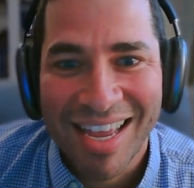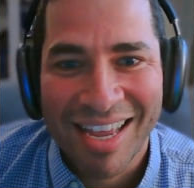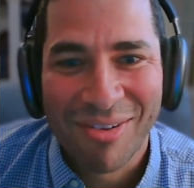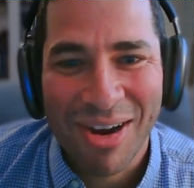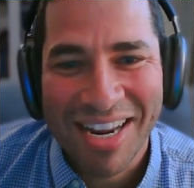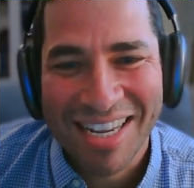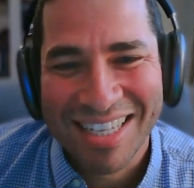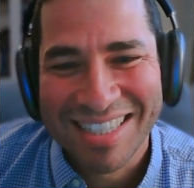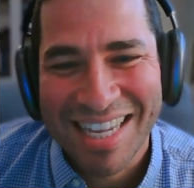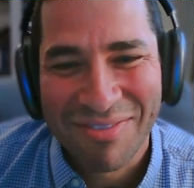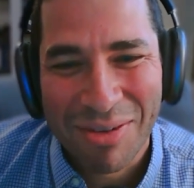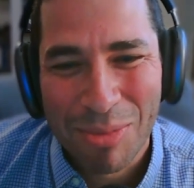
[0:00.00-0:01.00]
right?
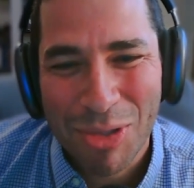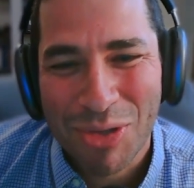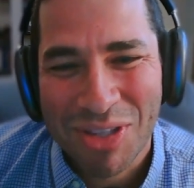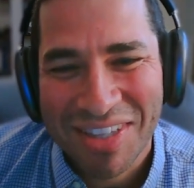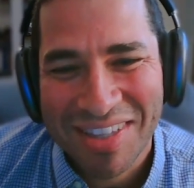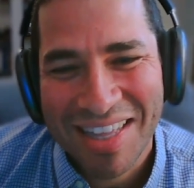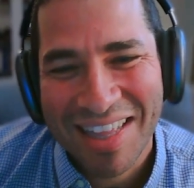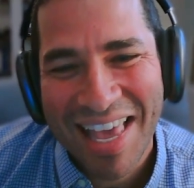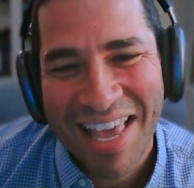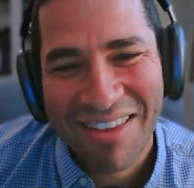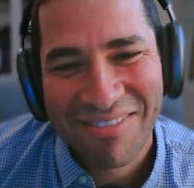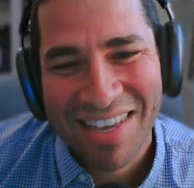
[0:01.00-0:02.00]
Instead of a booth, they'll
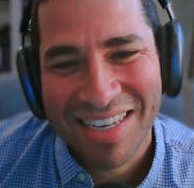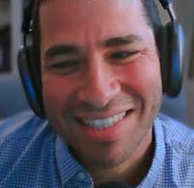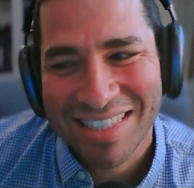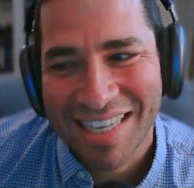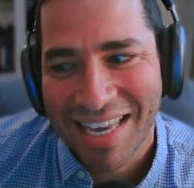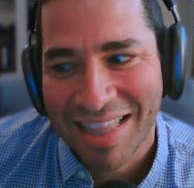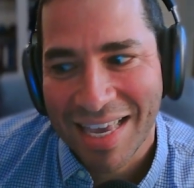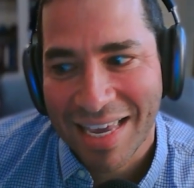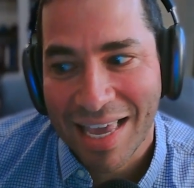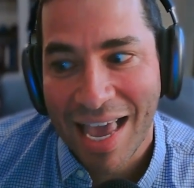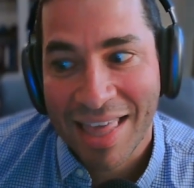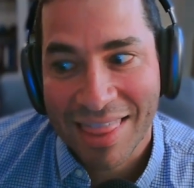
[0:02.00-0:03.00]
have like saying like,
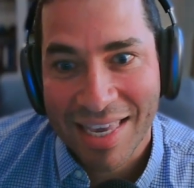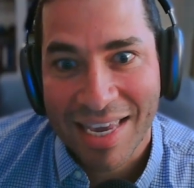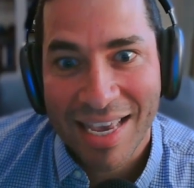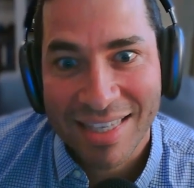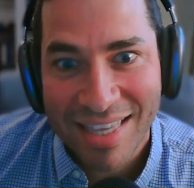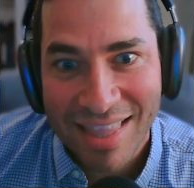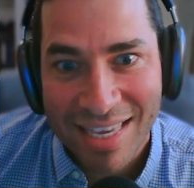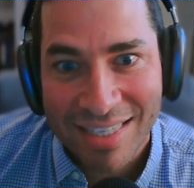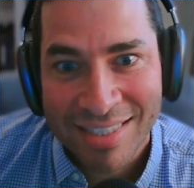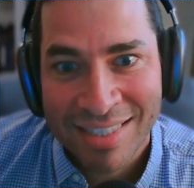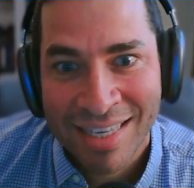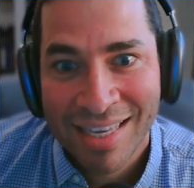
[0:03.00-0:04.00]
I think I did
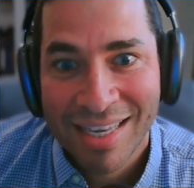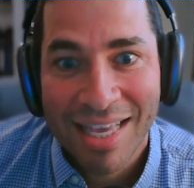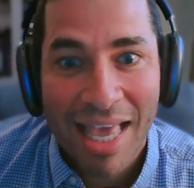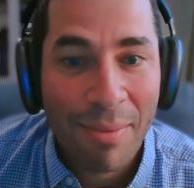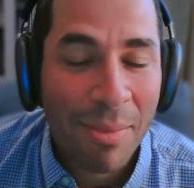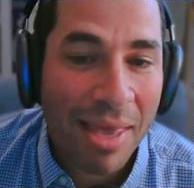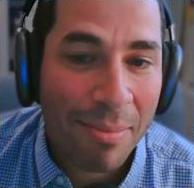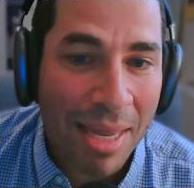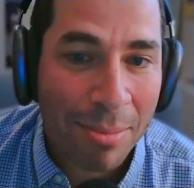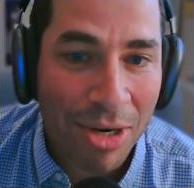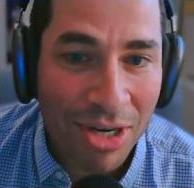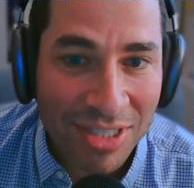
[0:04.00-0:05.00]
this. Am I a bad
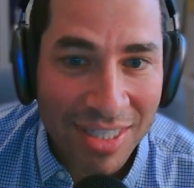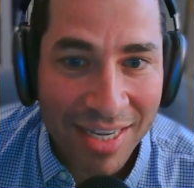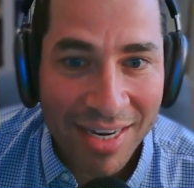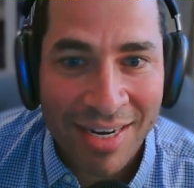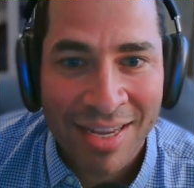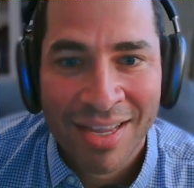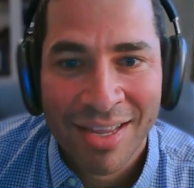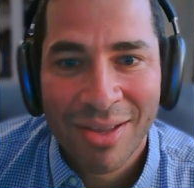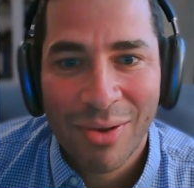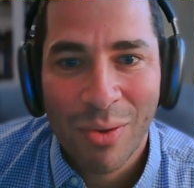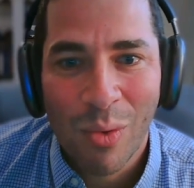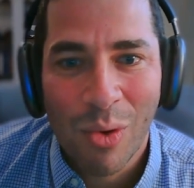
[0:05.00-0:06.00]
person?
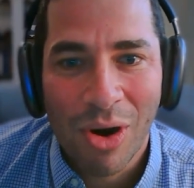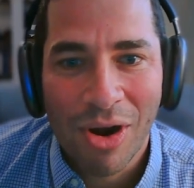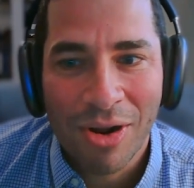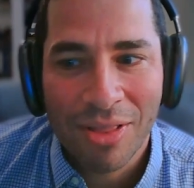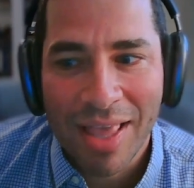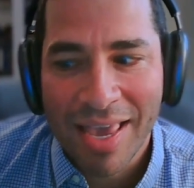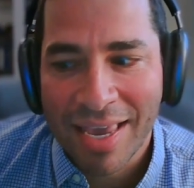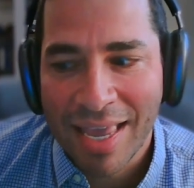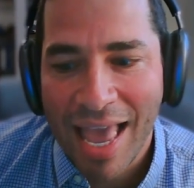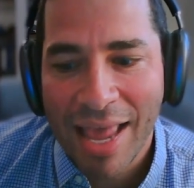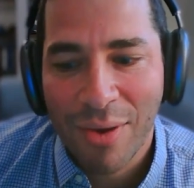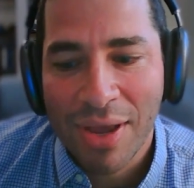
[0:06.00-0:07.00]
Or like,
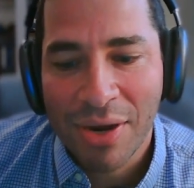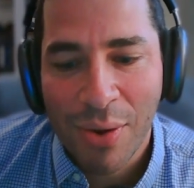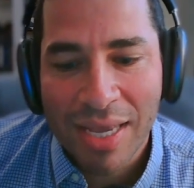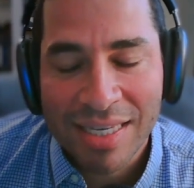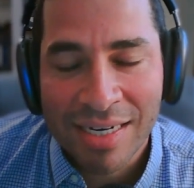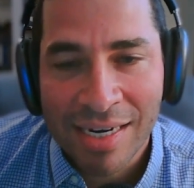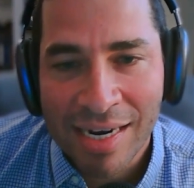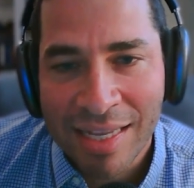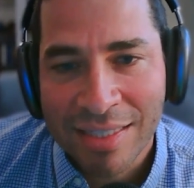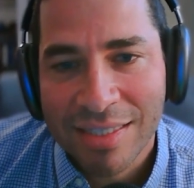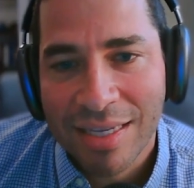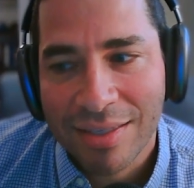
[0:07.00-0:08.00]
how do I know I didn't
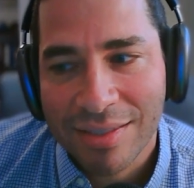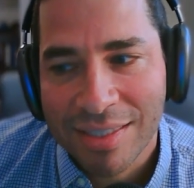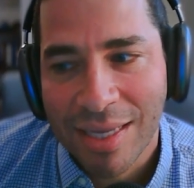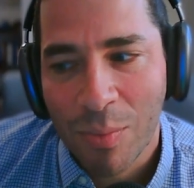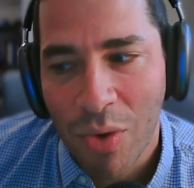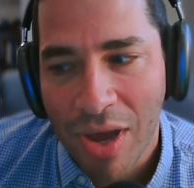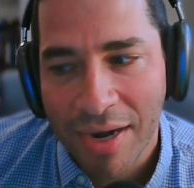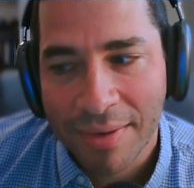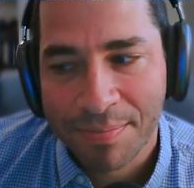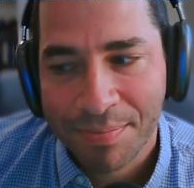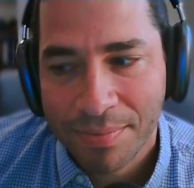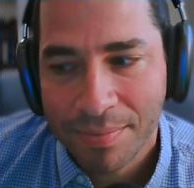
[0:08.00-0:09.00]
insult someone?
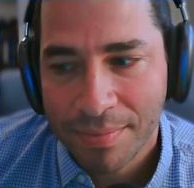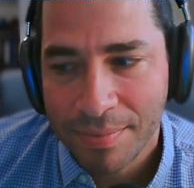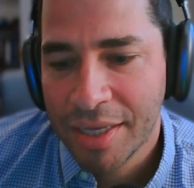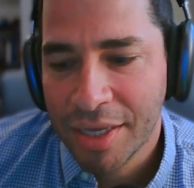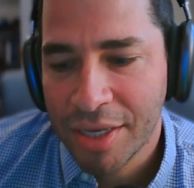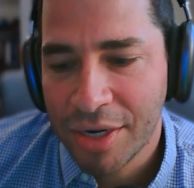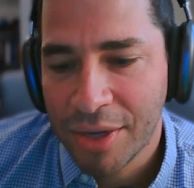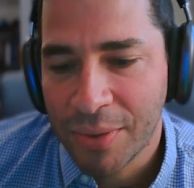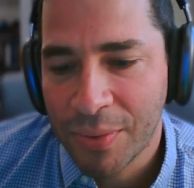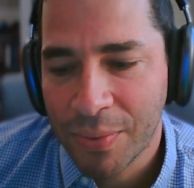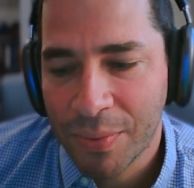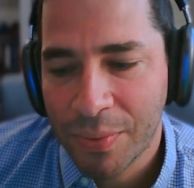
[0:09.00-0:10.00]

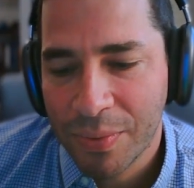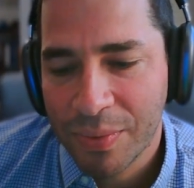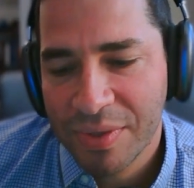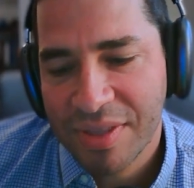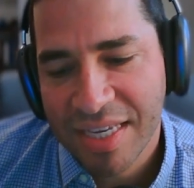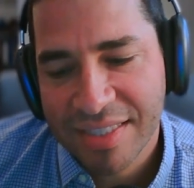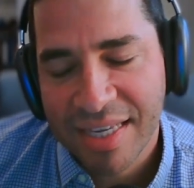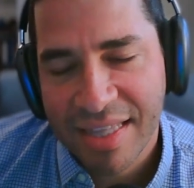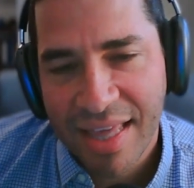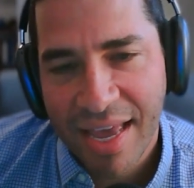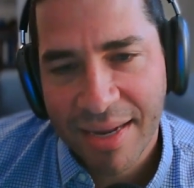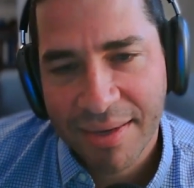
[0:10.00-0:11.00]
Things like that.